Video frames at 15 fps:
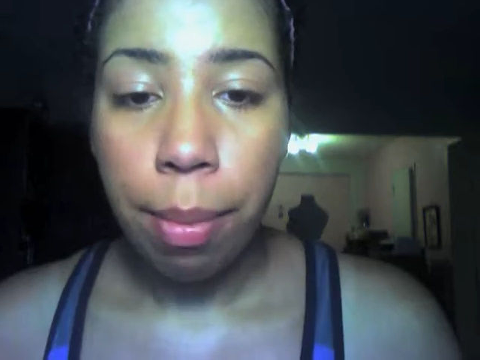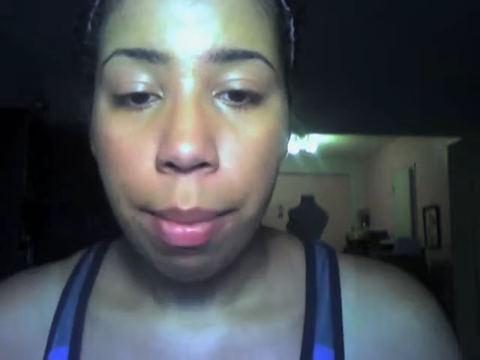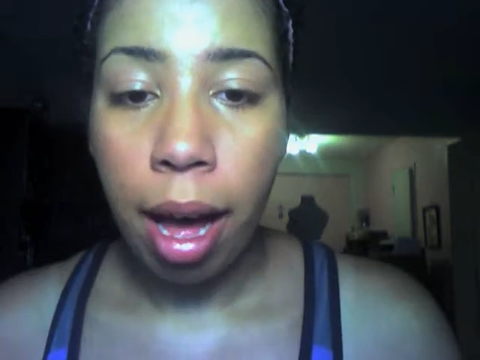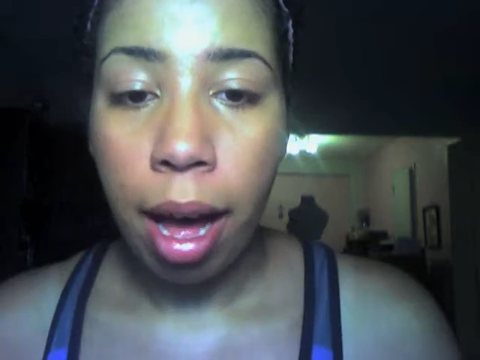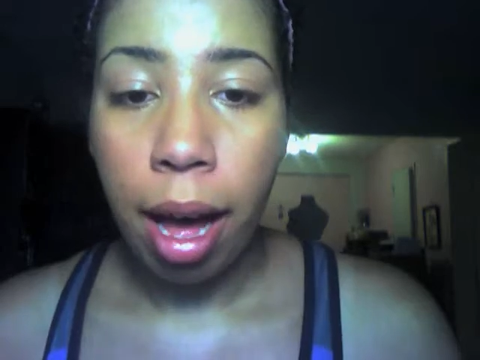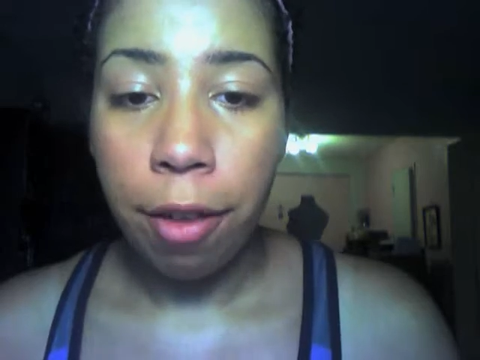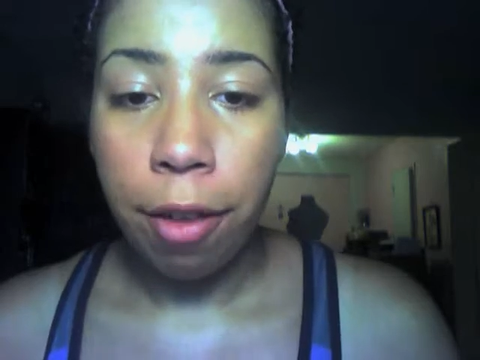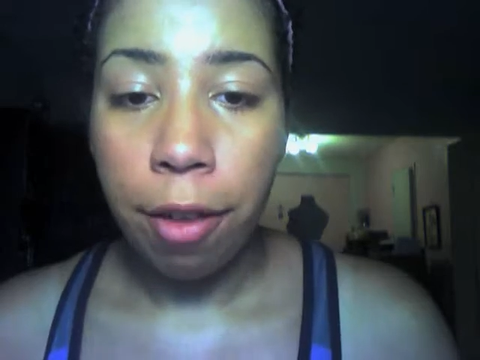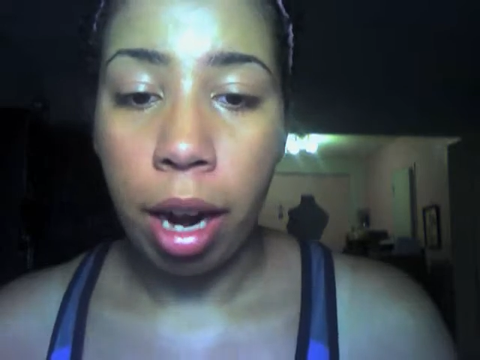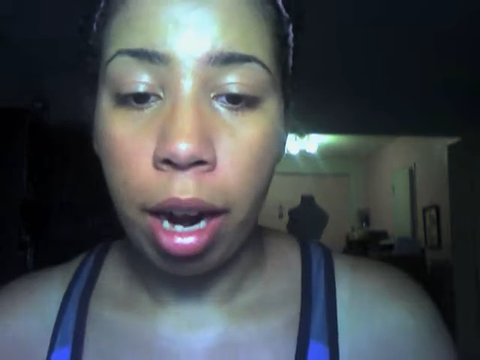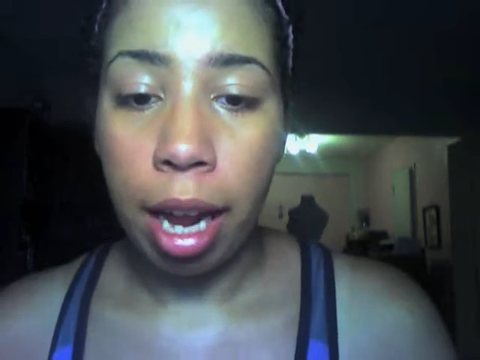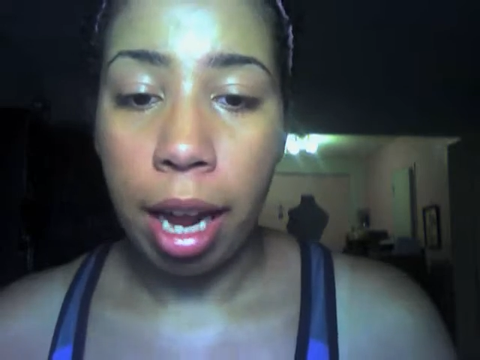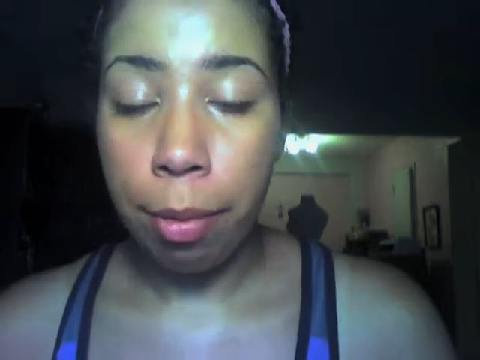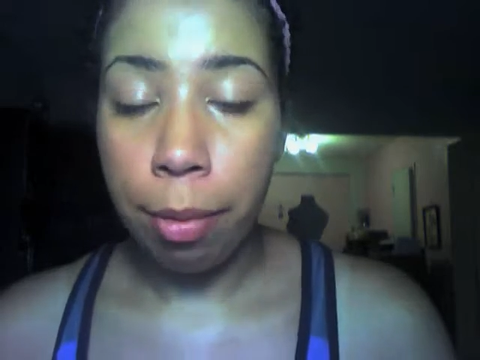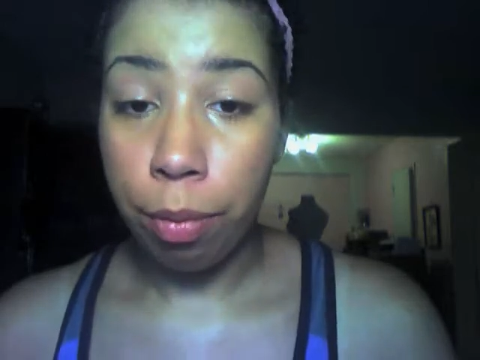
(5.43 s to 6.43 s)
but for
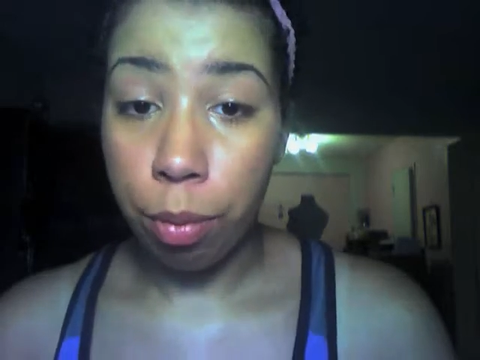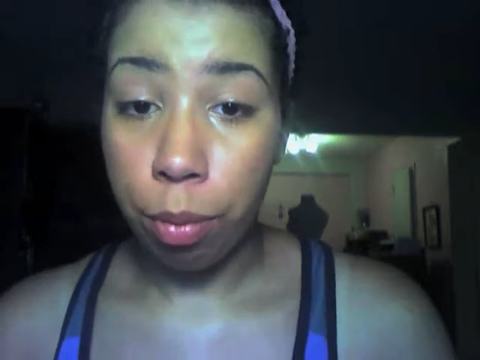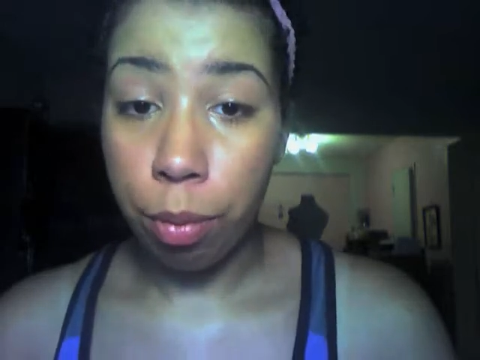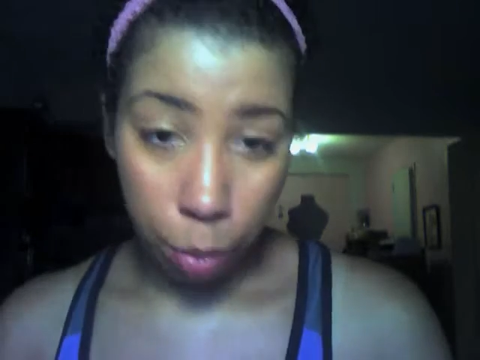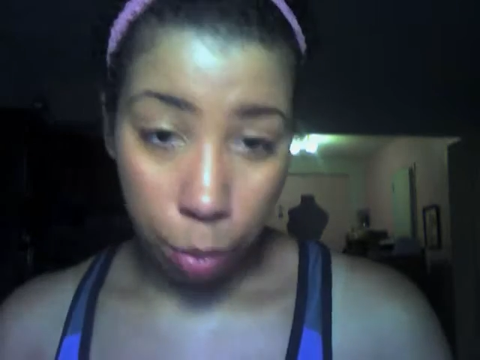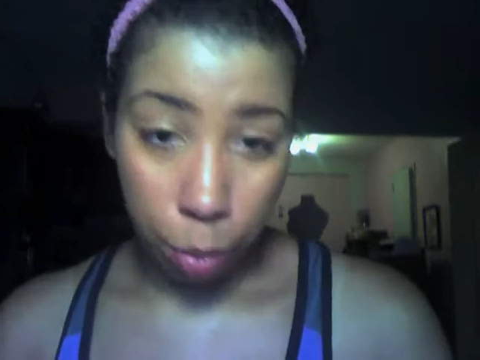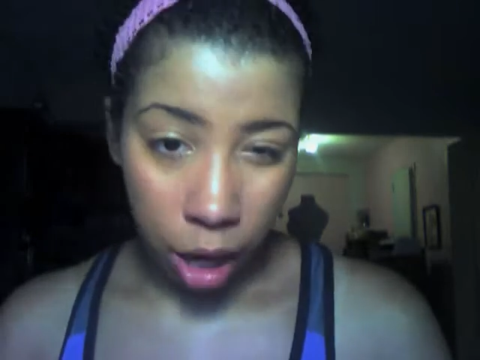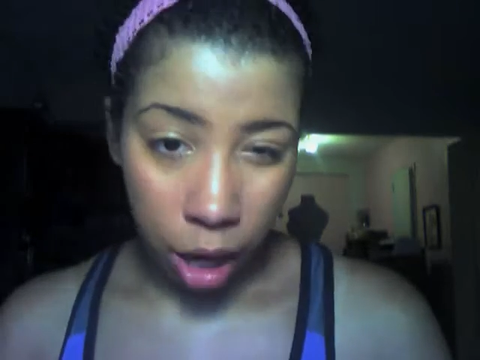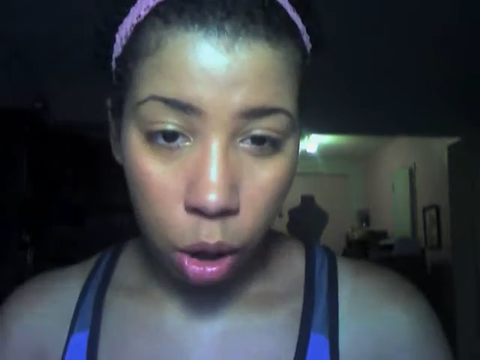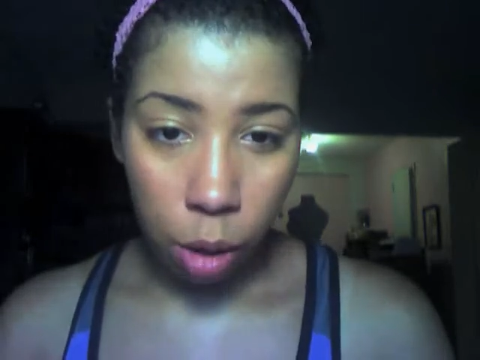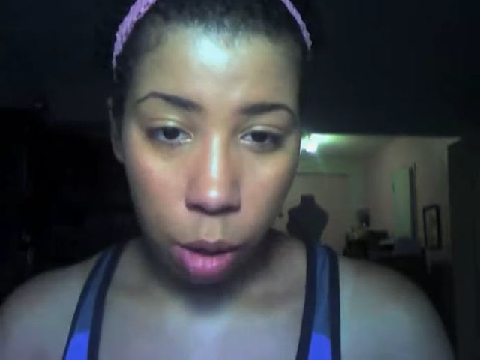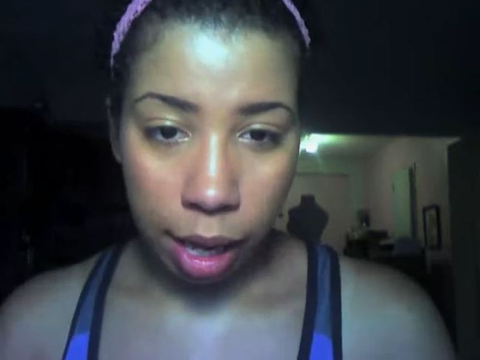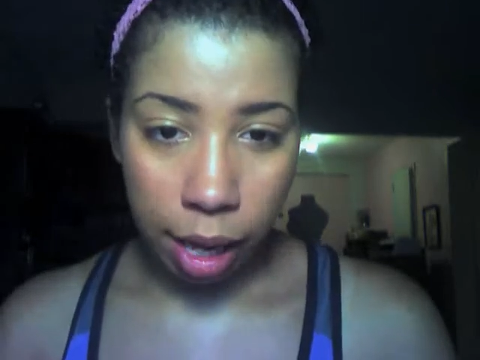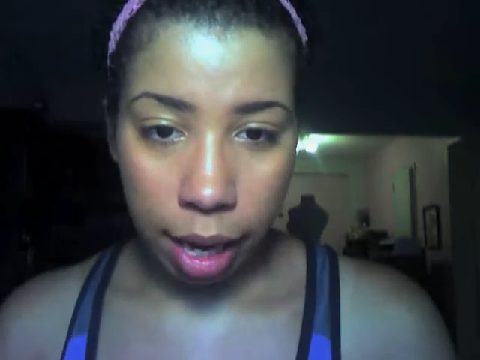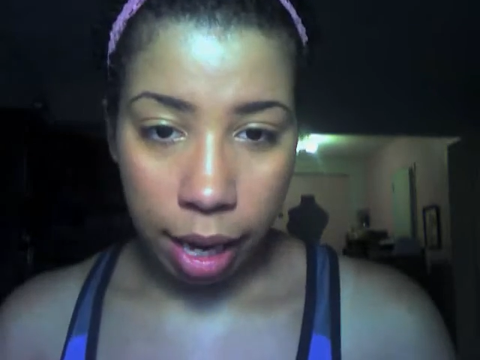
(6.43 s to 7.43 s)
a brown and
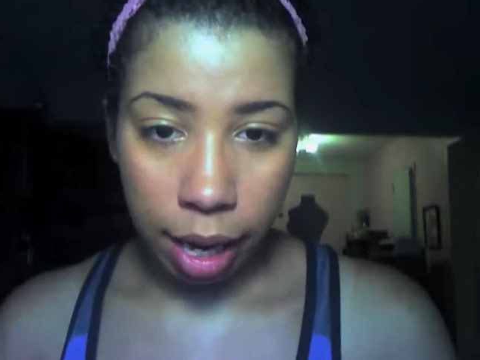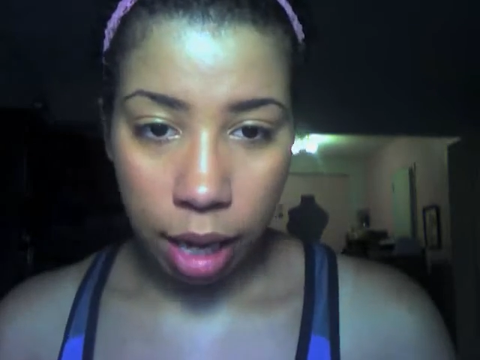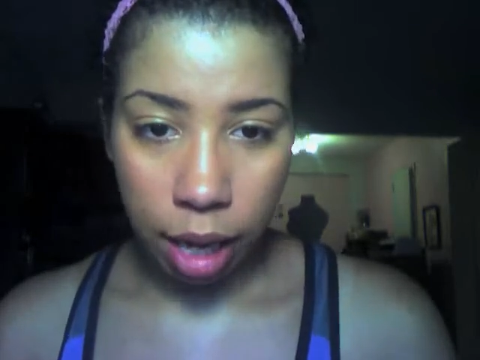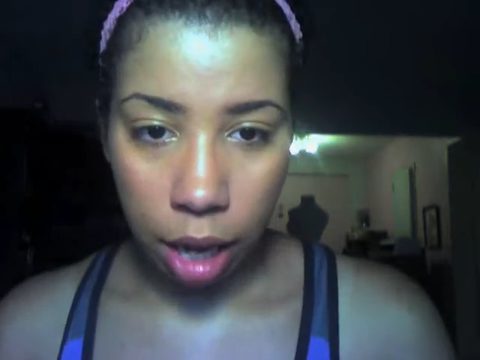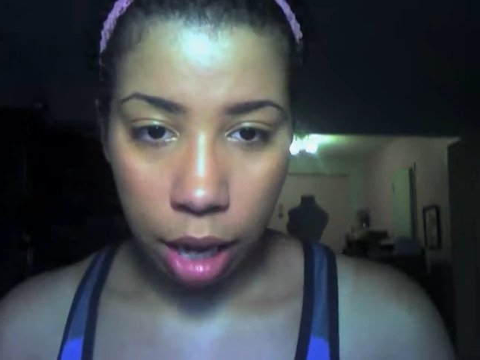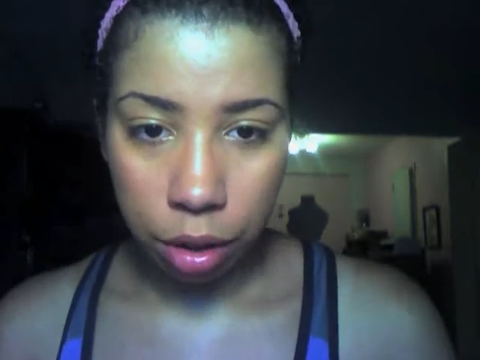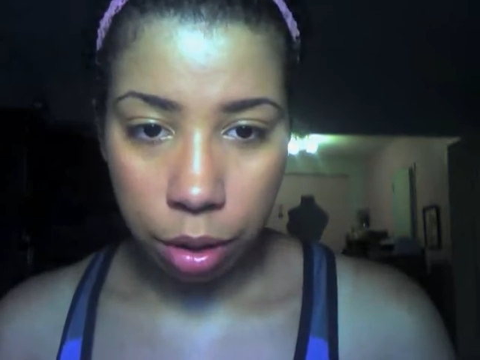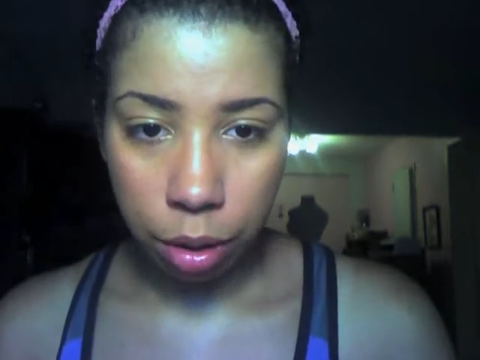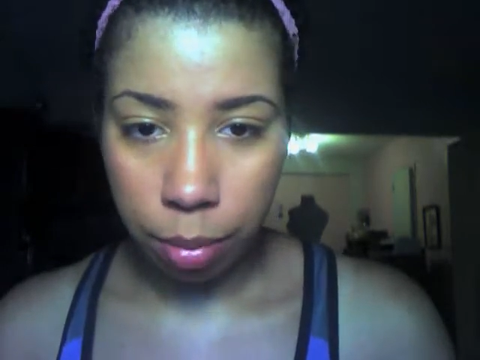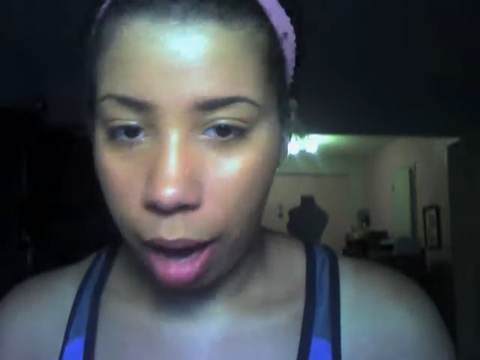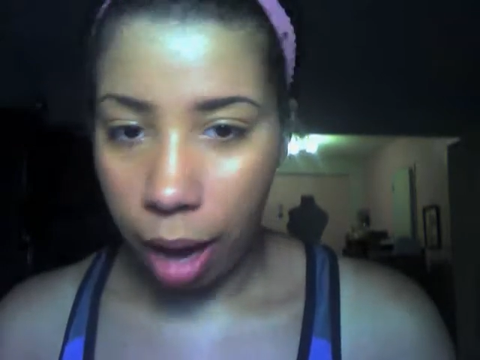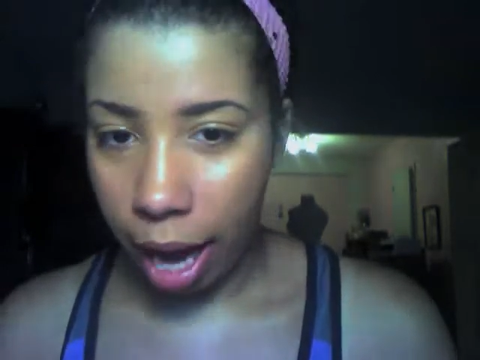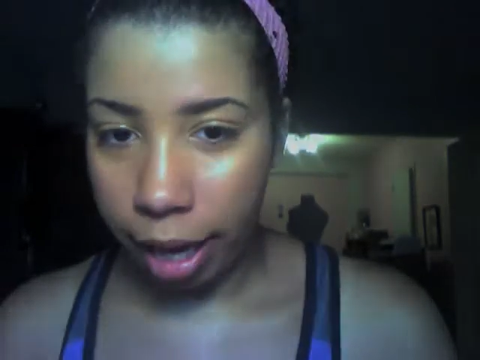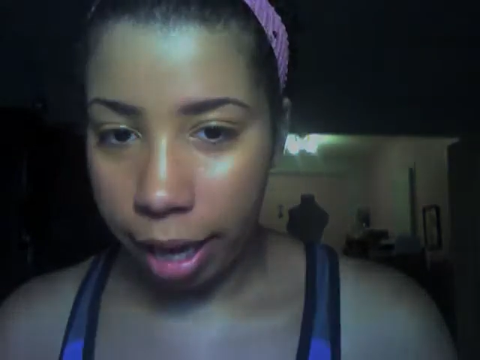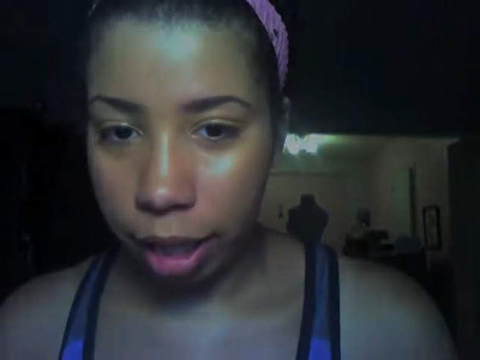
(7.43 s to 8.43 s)
gold belly dance costume.
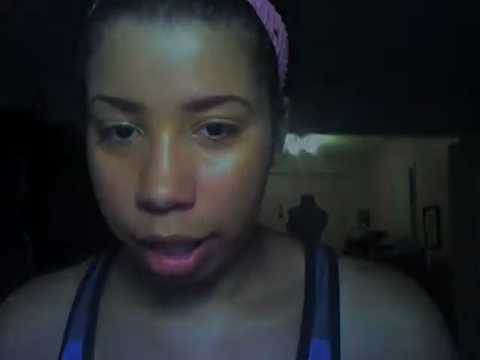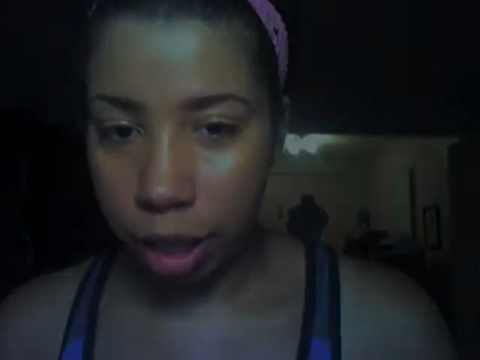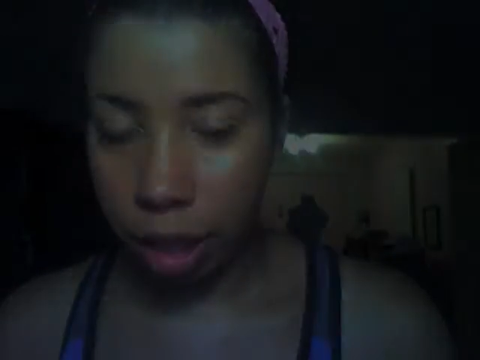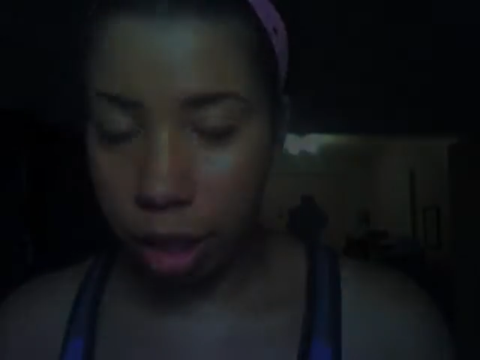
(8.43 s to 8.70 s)
Alright,